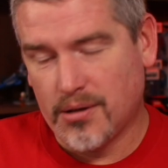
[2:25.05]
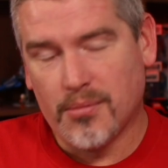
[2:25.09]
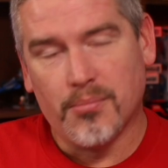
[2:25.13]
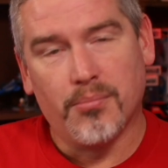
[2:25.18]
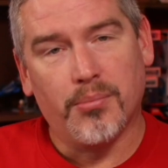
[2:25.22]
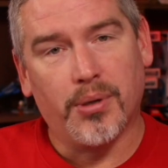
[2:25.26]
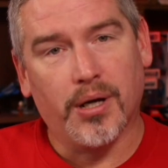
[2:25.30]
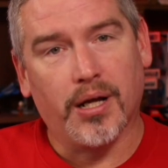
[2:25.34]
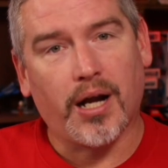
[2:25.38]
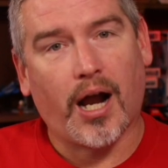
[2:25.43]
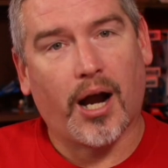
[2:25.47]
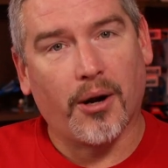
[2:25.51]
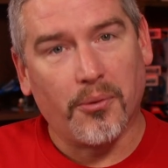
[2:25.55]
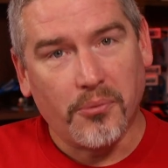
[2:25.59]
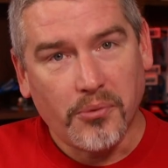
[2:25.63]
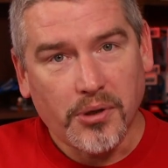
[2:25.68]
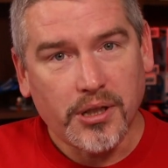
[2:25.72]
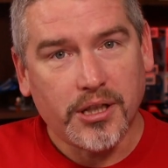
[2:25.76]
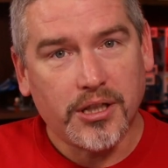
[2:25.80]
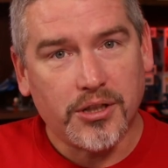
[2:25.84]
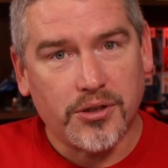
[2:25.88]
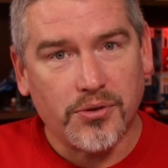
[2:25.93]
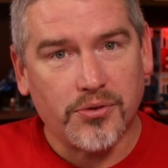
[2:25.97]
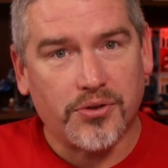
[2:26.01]
But I
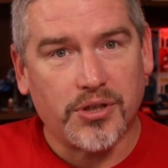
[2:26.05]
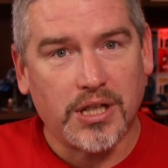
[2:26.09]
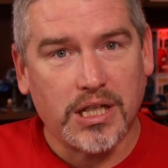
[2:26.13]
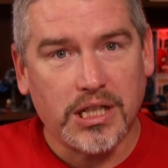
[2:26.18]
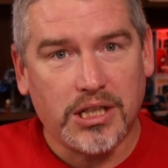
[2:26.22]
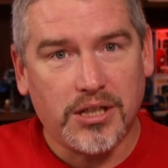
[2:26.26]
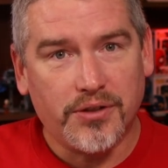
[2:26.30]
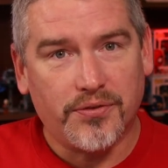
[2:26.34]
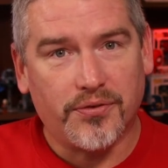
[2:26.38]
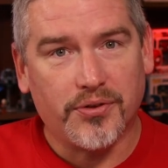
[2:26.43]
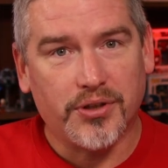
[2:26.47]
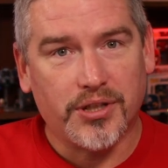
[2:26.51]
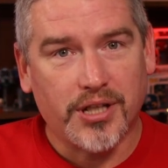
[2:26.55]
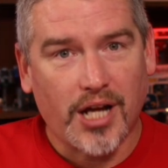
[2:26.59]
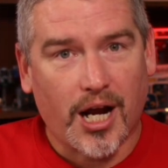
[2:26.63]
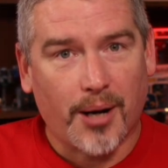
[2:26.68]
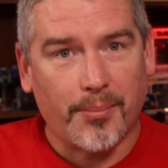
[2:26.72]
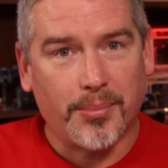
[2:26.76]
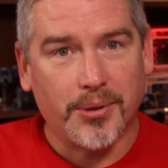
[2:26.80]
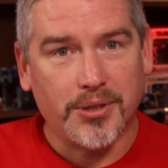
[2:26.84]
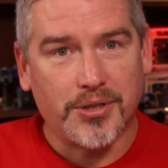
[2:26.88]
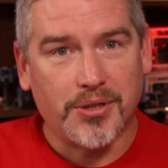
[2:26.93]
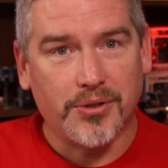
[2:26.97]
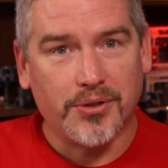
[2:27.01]
really do thank you for the
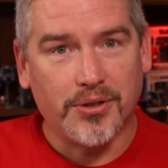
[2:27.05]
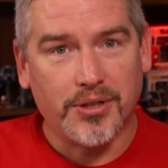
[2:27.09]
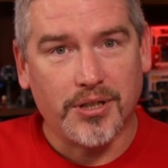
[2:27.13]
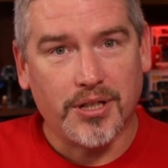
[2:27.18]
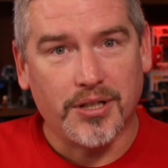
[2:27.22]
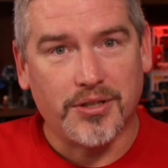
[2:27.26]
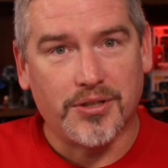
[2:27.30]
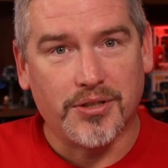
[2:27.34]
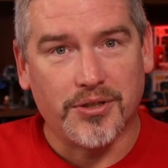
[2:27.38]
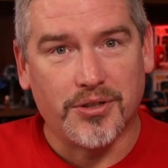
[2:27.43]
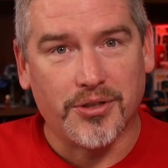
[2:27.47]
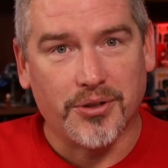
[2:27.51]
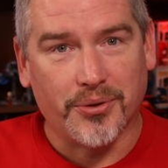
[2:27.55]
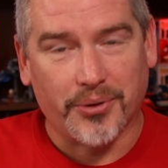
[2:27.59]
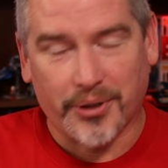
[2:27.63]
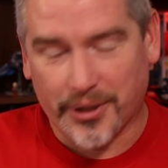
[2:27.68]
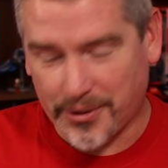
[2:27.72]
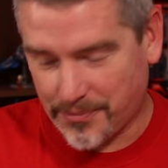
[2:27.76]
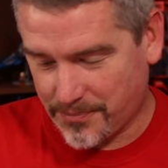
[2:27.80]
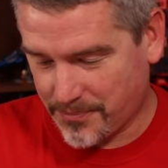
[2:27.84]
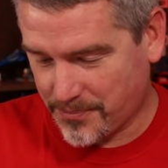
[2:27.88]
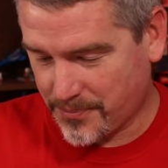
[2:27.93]
opportunity to do it.